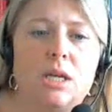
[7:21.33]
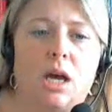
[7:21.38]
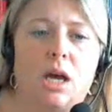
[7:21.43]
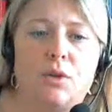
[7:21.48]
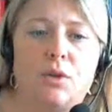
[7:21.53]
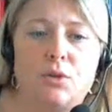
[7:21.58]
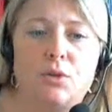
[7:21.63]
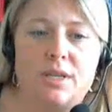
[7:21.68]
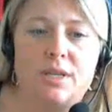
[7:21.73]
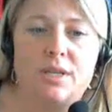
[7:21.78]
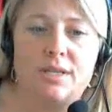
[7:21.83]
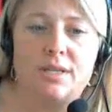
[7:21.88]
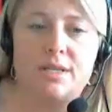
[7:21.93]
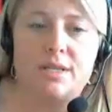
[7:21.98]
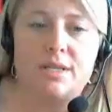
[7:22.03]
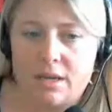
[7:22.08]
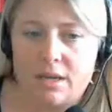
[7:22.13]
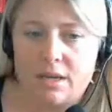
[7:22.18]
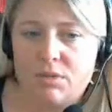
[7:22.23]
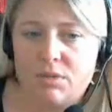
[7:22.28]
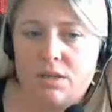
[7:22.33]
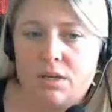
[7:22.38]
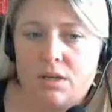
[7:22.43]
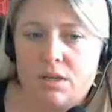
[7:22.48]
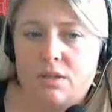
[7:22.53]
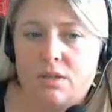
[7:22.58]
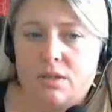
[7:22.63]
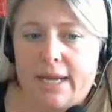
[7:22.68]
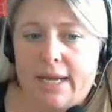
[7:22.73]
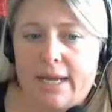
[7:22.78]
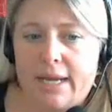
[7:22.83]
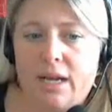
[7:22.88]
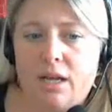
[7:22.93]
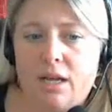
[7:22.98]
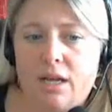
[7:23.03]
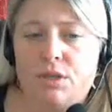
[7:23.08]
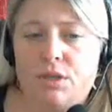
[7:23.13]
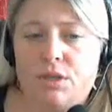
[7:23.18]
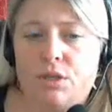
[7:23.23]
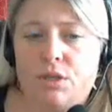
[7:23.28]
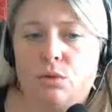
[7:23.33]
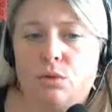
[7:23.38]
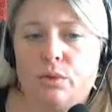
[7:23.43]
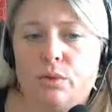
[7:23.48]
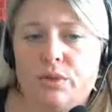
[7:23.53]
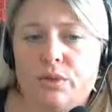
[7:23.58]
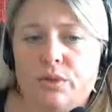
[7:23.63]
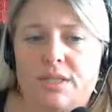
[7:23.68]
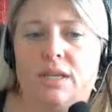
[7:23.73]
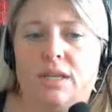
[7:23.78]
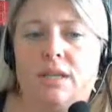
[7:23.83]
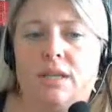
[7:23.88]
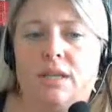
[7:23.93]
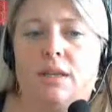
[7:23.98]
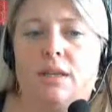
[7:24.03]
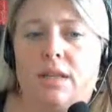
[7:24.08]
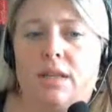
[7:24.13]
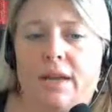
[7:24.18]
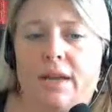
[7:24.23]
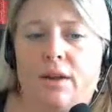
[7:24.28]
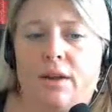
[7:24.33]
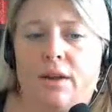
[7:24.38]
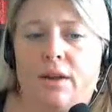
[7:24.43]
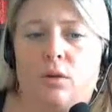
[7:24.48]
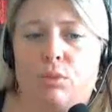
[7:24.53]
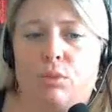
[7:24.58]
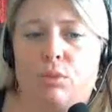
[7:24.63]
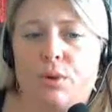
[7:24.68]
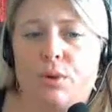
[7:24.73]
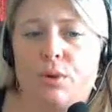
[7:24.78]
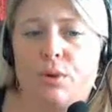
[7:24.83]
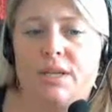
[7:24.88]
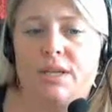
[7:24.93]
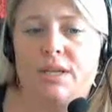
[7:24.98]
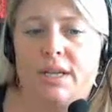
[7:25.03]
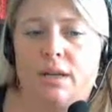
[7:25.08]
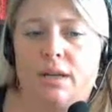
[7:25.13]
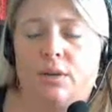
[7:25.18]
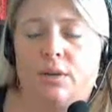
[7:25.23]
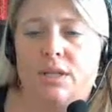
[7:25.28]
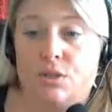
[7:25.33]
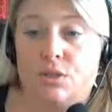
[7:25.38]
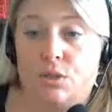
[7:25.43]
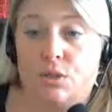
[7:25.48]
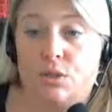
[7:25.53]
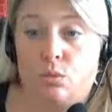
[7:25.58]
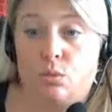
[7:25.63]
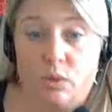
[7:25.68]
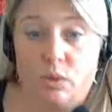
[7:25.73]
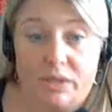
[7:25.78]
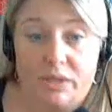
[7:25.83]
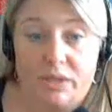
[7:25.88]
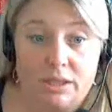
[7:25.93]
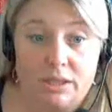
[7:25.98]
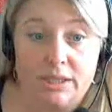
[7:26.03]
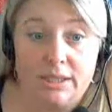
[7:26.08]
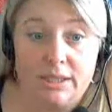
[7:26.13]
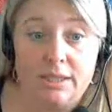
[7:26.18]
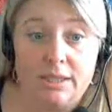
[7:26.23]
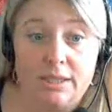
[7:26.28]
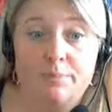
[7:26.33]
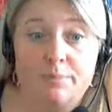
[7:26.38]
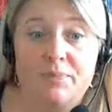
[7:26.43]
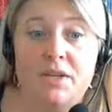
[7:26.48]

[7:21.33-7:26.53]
Under the assignment tab, you will see that they are broken down into weekly.